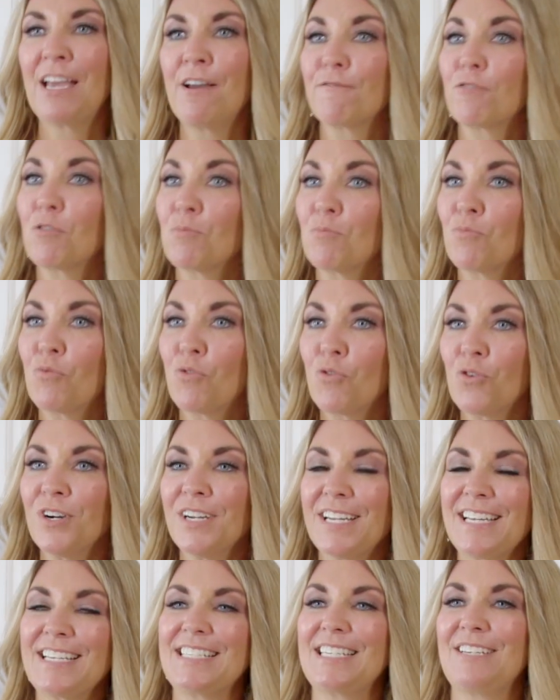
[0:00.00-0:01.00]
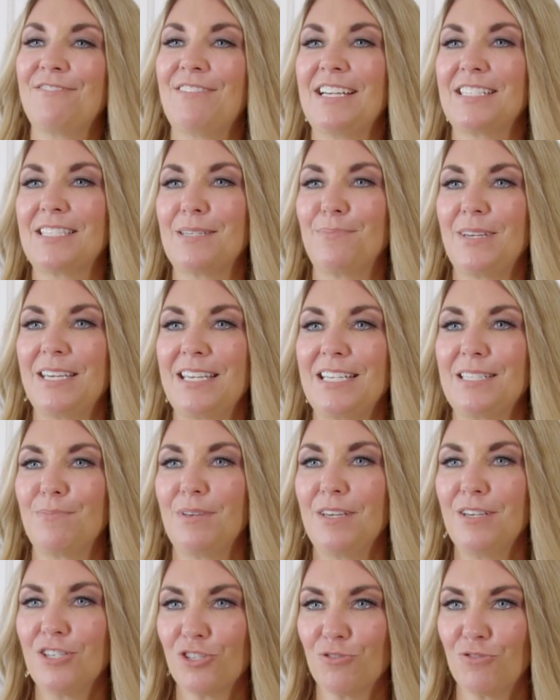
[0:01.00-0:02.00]
For more easy recipes,
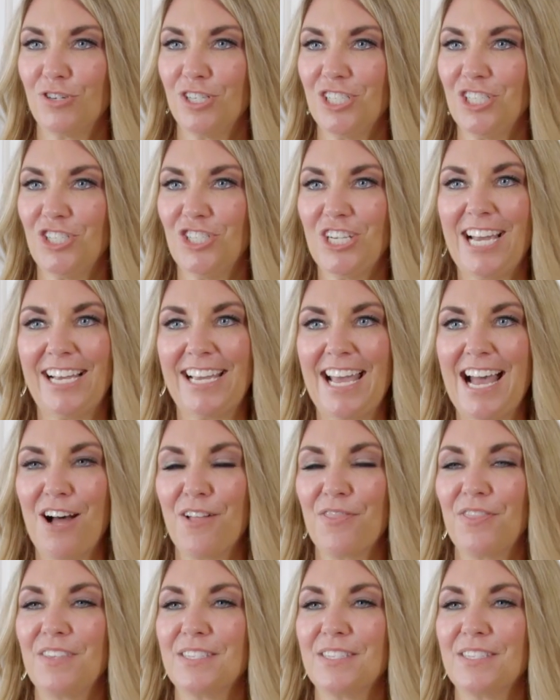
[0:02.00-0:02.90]
be sure to check out